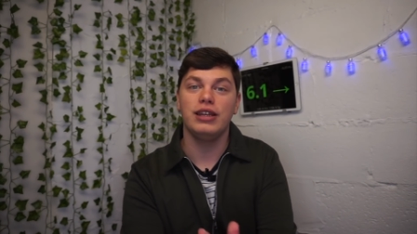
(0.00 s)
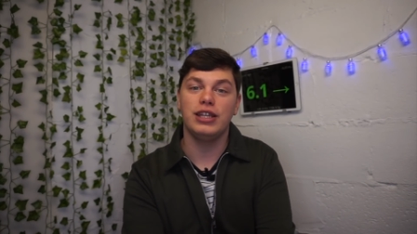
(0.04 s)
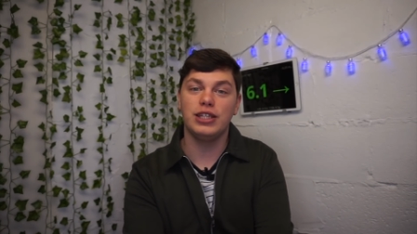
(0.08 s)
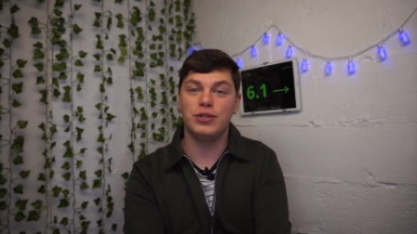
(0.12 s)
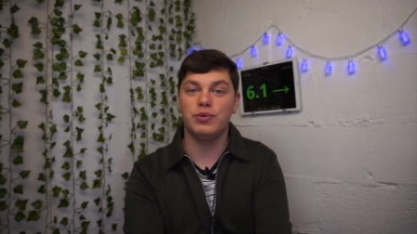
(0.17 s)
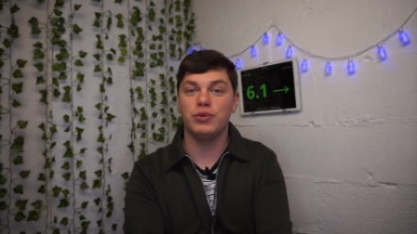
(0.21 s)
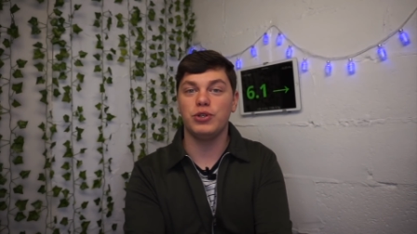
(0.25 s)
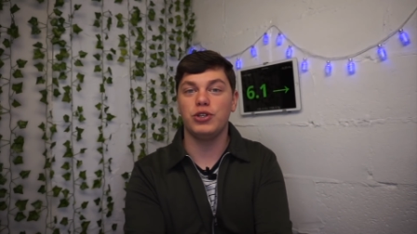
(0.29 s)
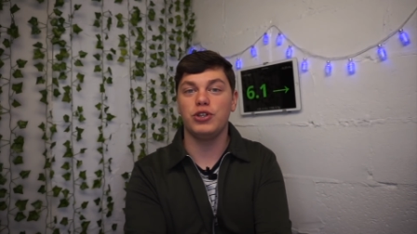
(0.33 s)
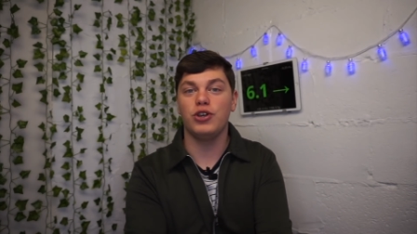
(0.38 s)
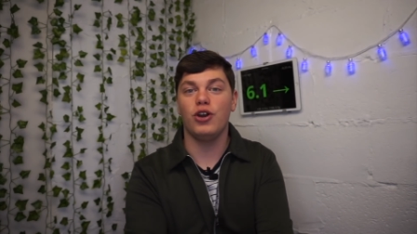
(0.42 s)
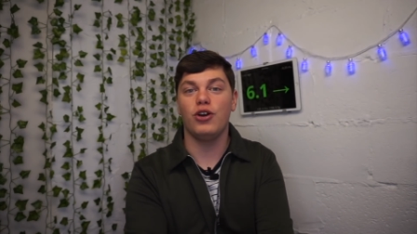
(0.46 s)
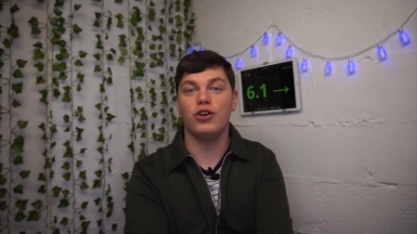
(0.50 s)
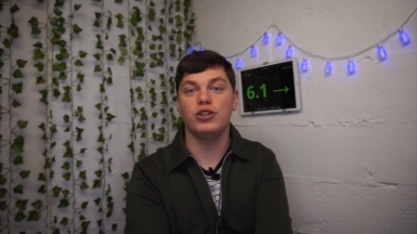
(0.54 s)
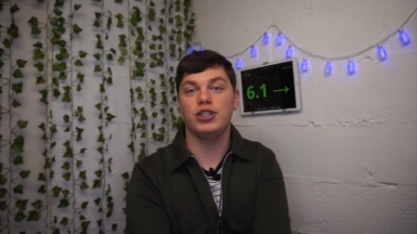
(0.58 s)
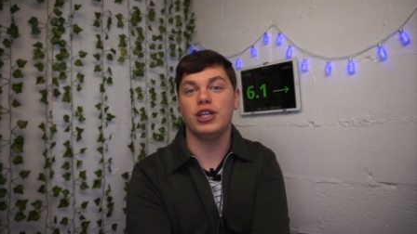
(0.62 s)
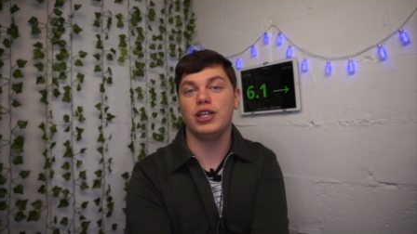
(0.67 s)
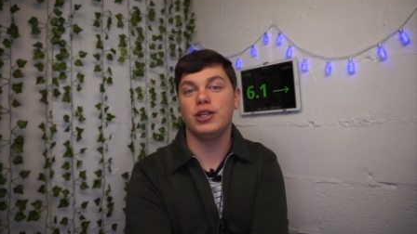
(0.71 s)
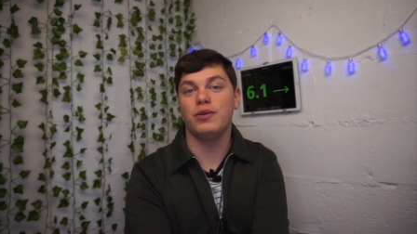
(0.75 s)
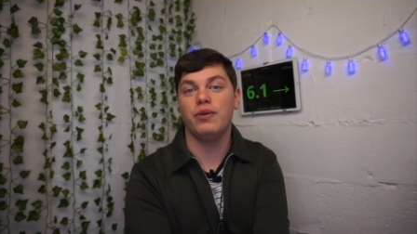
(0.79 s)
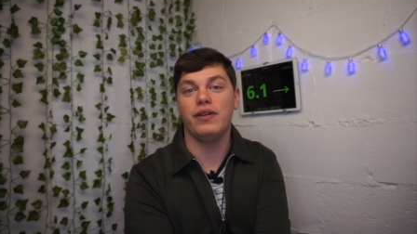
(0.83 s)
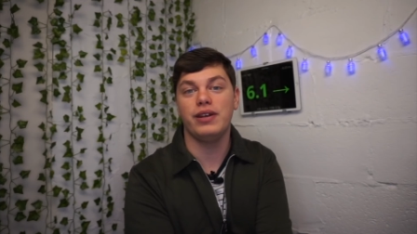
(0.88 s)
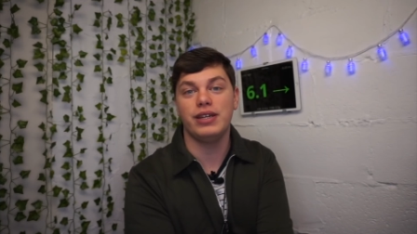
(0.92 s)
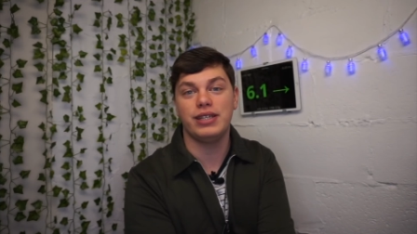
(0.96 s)
this was your
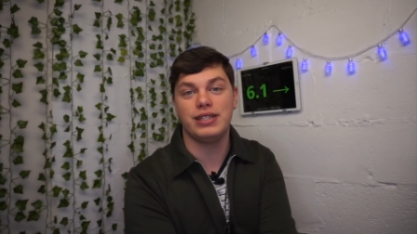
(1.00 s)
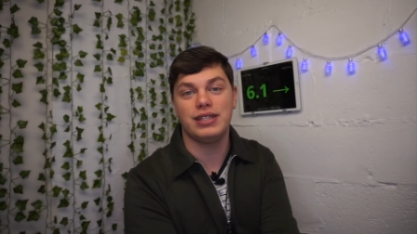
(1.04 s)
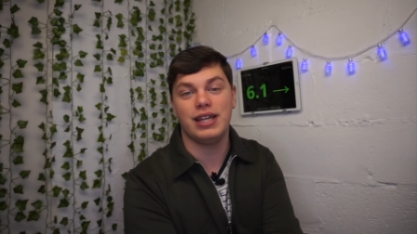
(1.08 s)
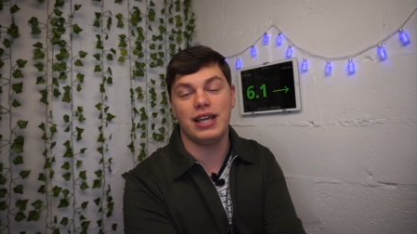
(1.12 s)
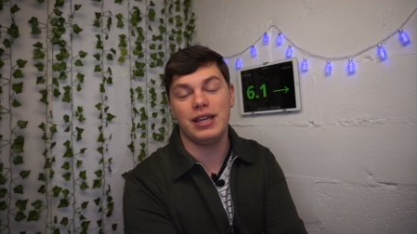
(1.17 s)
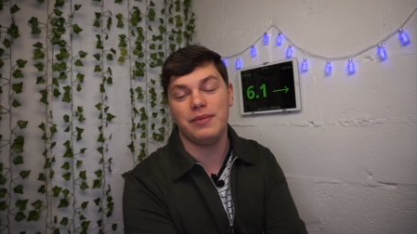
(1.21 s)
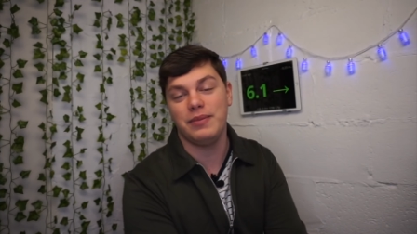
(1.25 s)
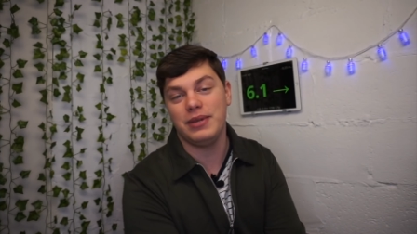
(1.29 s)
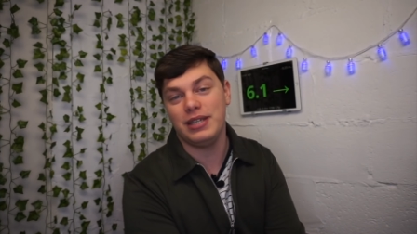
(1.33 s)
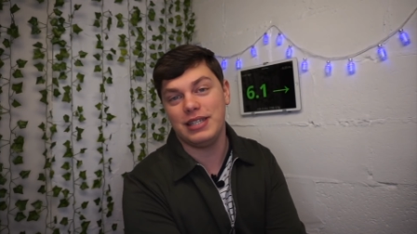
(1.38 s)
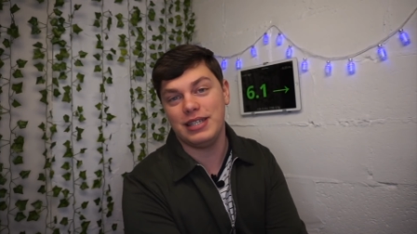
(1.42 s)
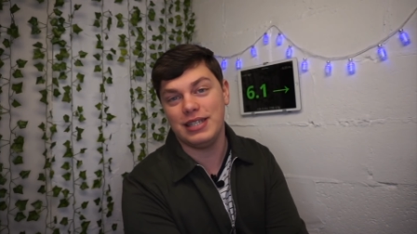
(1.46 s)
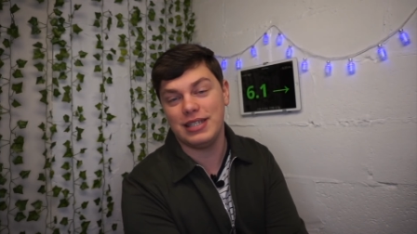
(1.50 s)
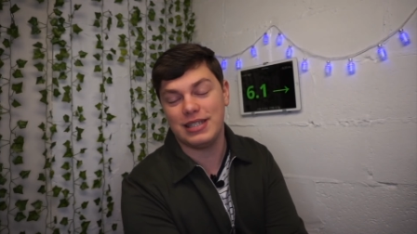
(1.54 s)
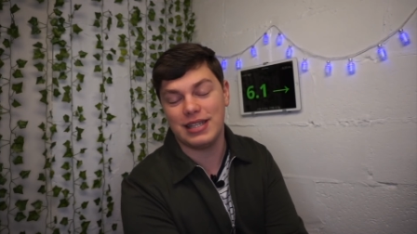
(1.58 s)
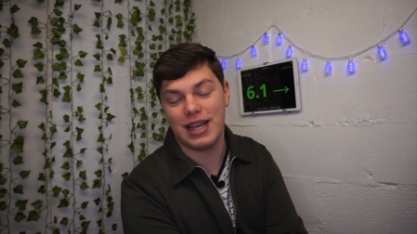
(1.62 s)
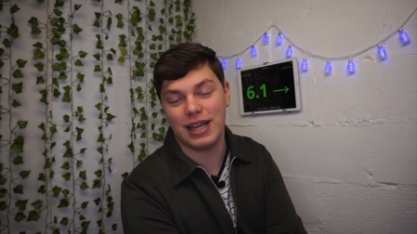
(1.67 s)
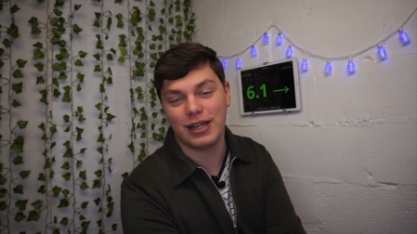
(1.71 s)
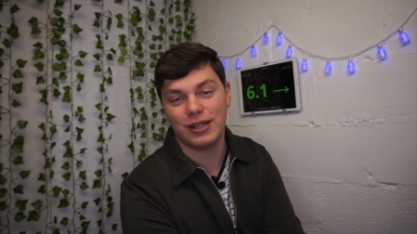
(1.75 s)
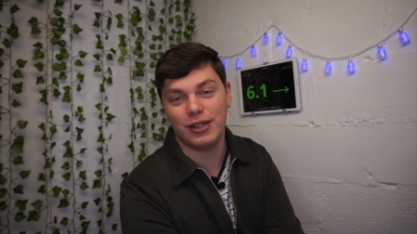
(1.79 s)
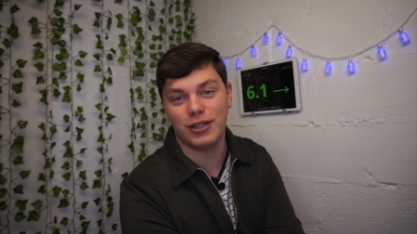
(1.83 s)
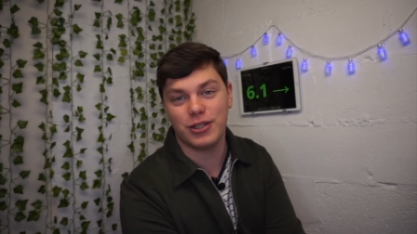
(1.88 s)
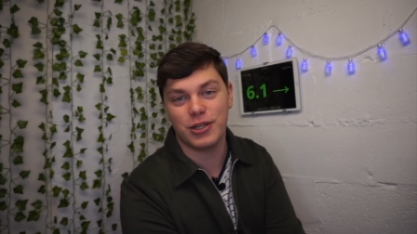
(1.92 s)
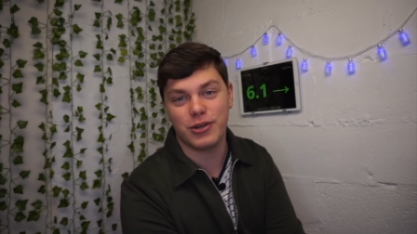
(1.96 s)
January's Diabetes
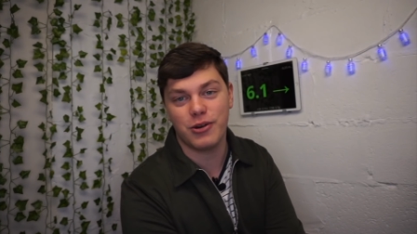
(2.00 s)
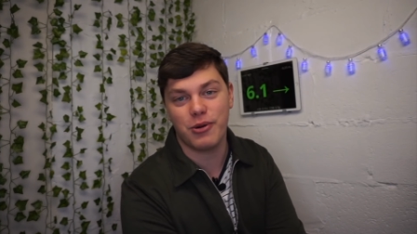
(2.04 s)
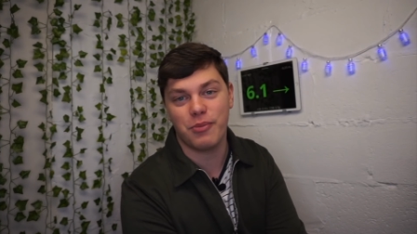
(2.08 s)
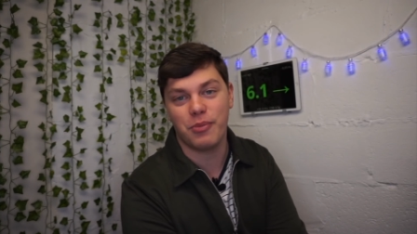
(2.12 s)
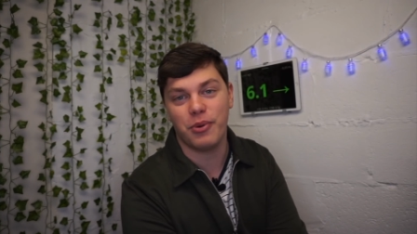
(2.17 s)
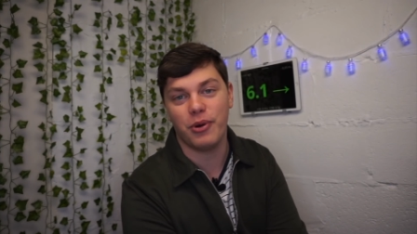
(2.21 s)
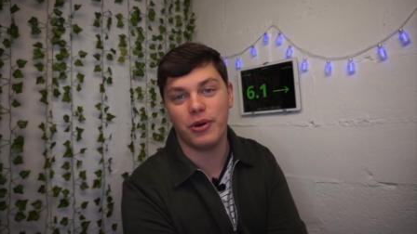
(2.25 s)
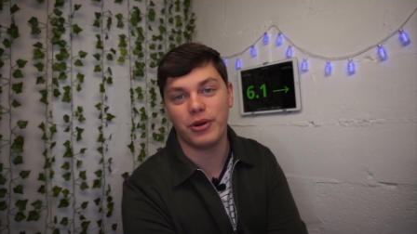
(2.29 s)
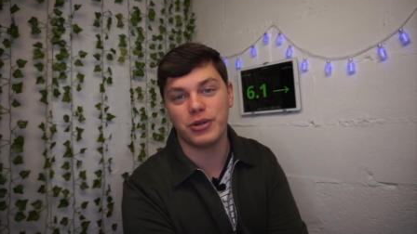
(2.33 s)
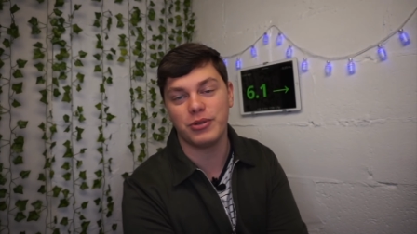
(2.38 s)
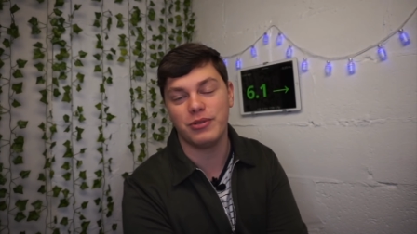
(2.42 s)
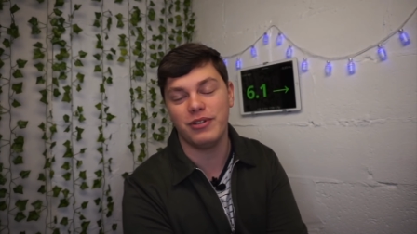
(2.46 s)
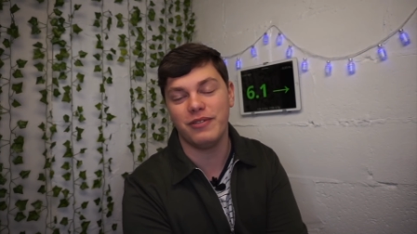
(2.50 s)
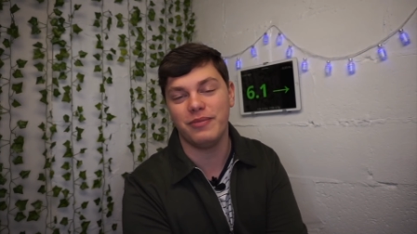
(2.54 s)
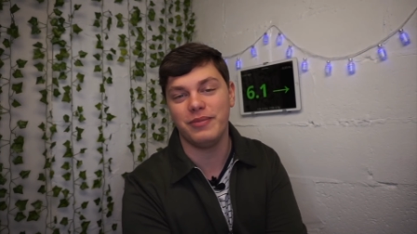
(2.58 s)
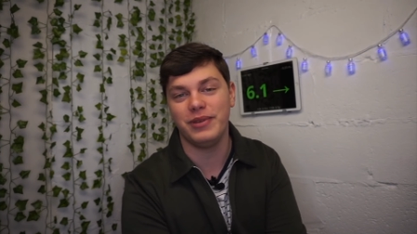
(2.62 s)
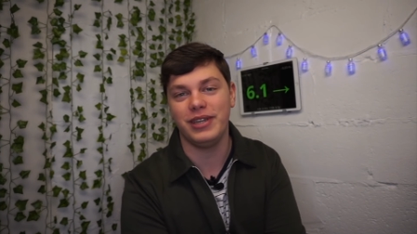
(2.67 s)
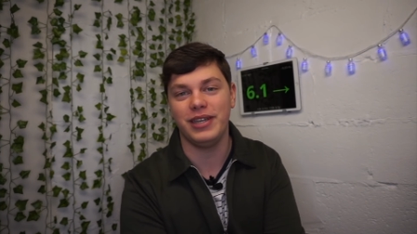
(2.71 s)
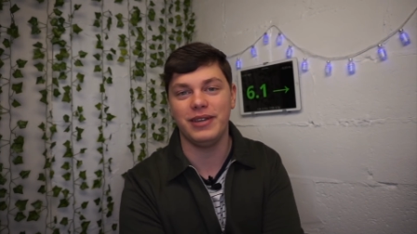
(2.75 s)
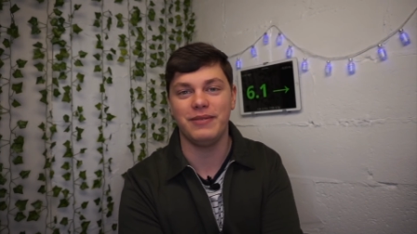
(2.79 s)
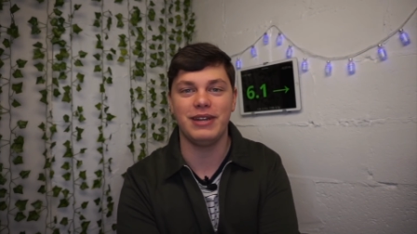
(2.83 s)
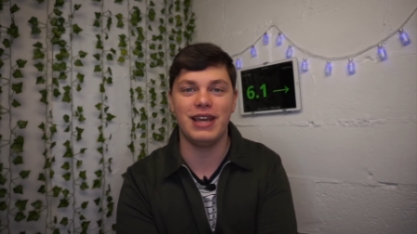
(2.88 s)
Technology Report with me,